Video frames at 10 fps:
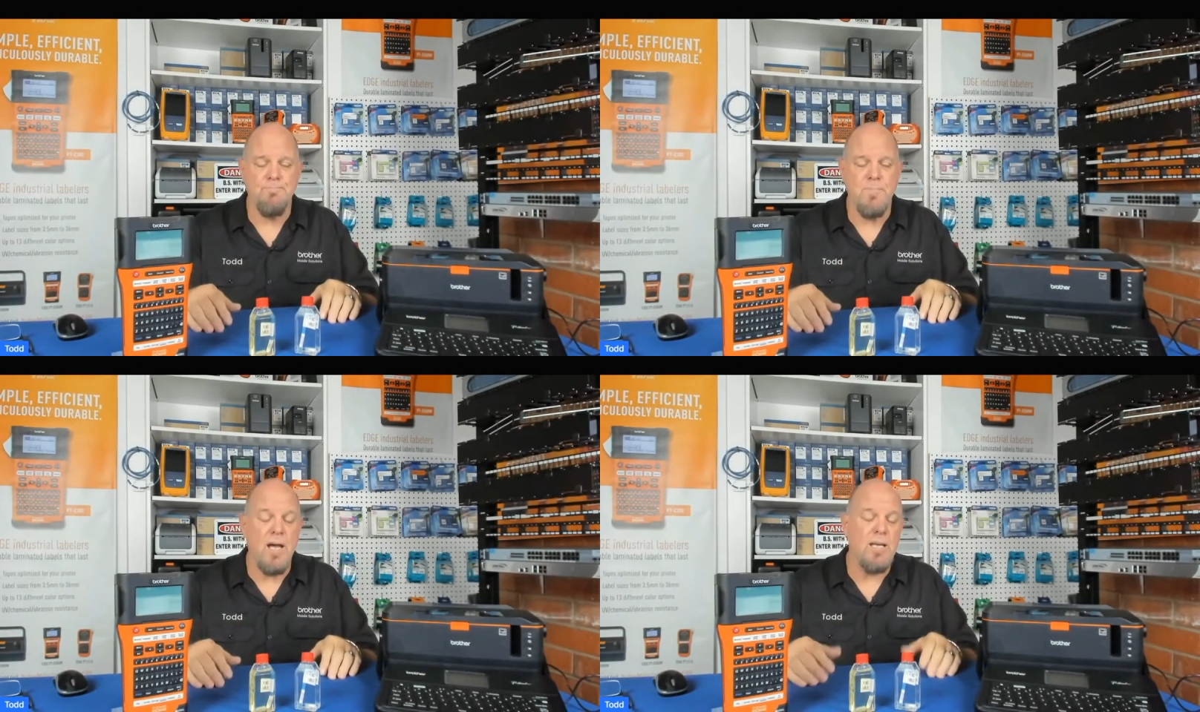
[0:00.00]

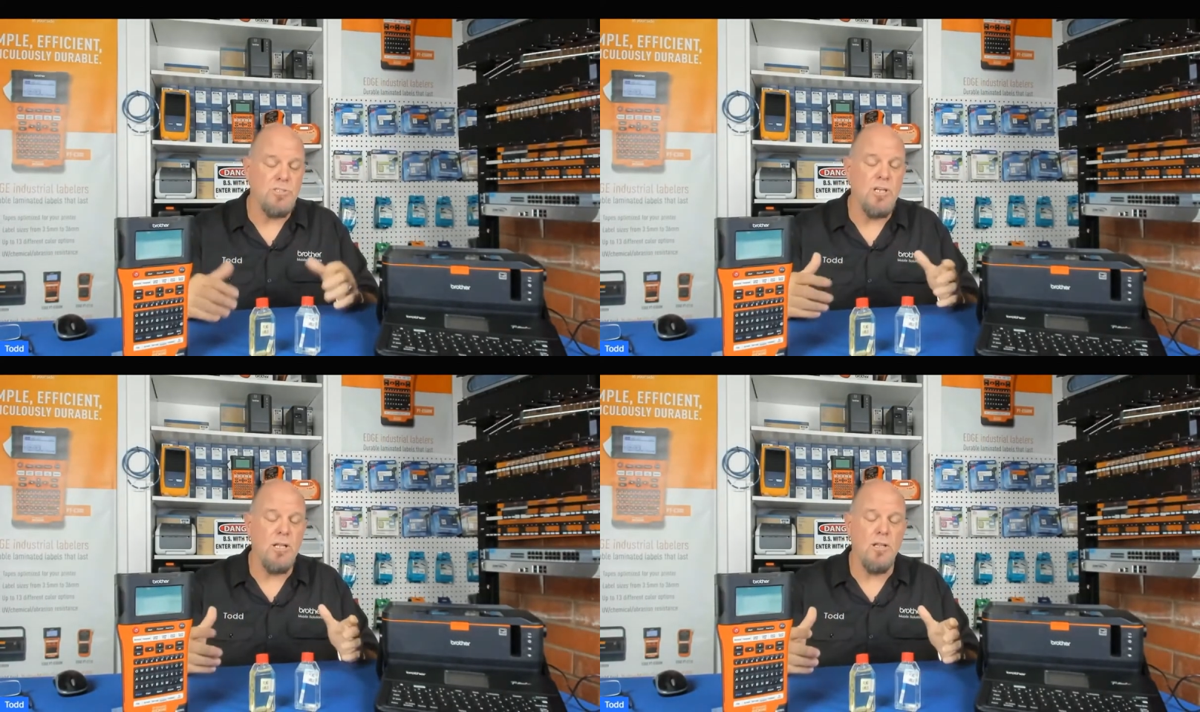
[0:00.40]
Now, I
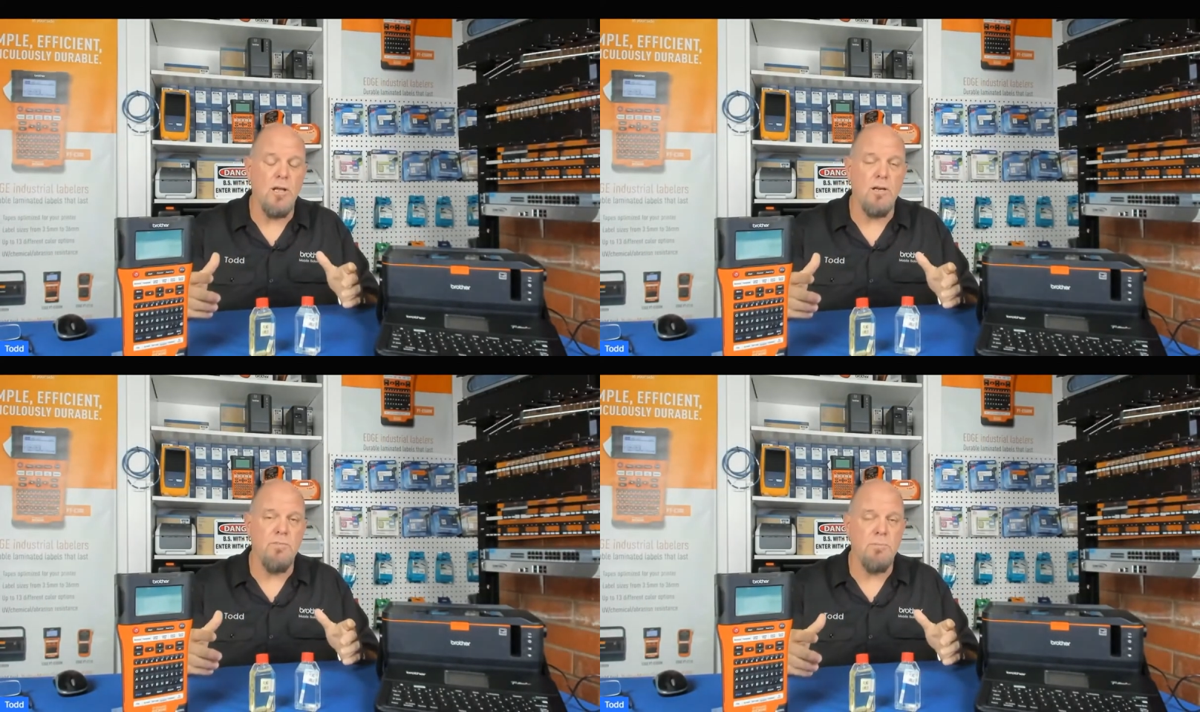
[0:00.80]
sell a
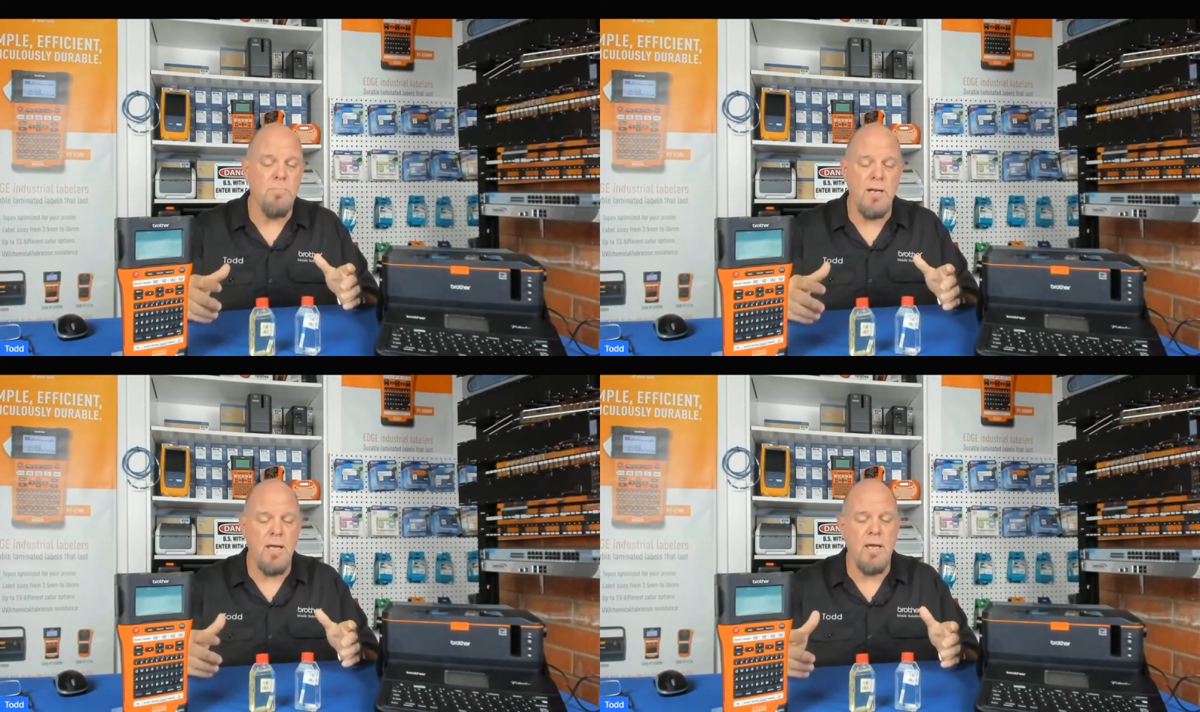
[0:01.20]
lot of it,
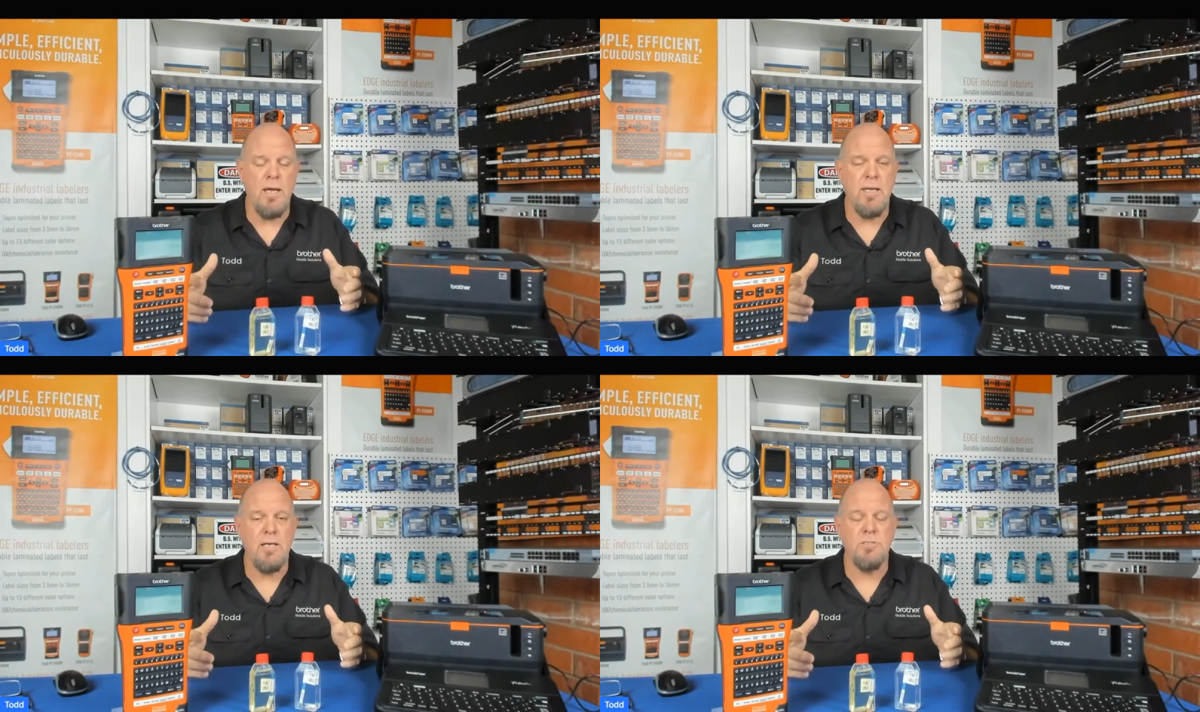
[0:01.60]
but
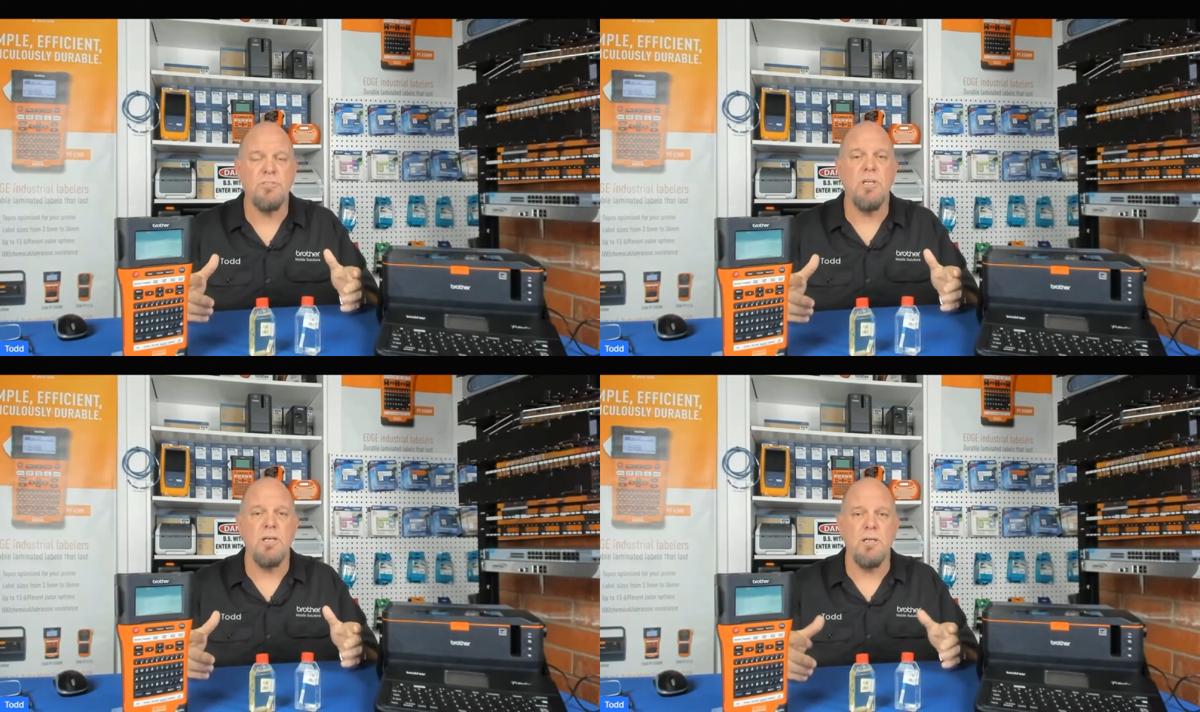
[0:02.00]
I can't
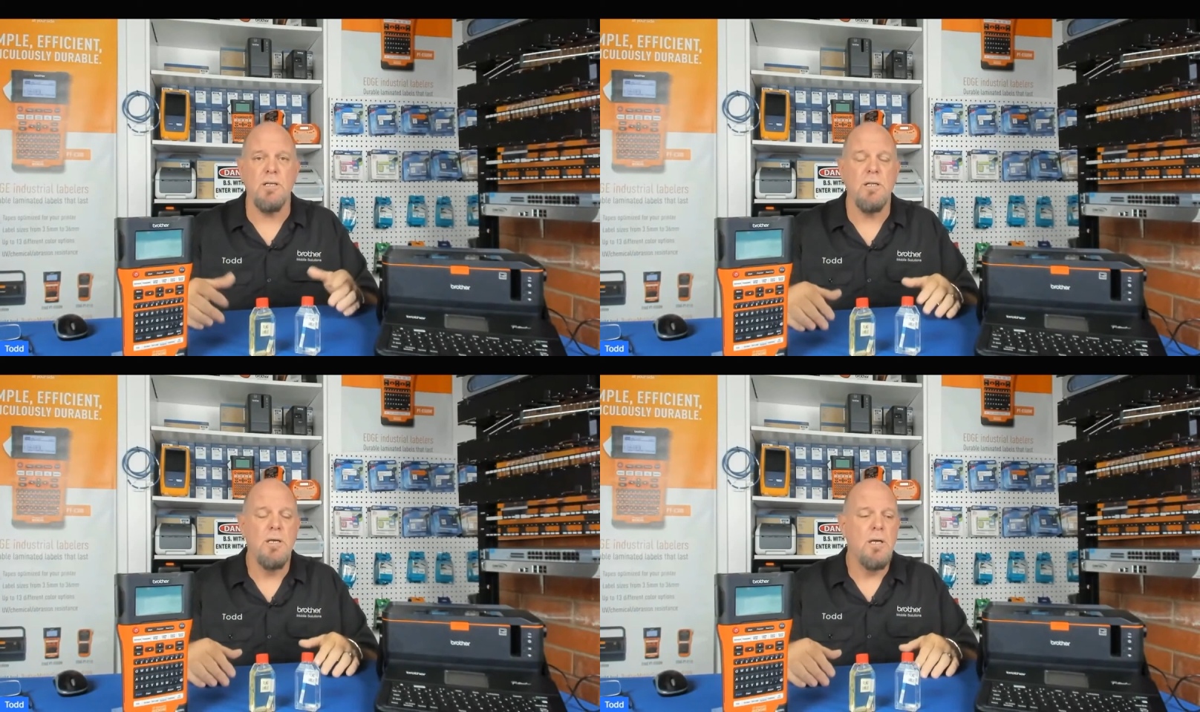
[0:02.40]
stand it.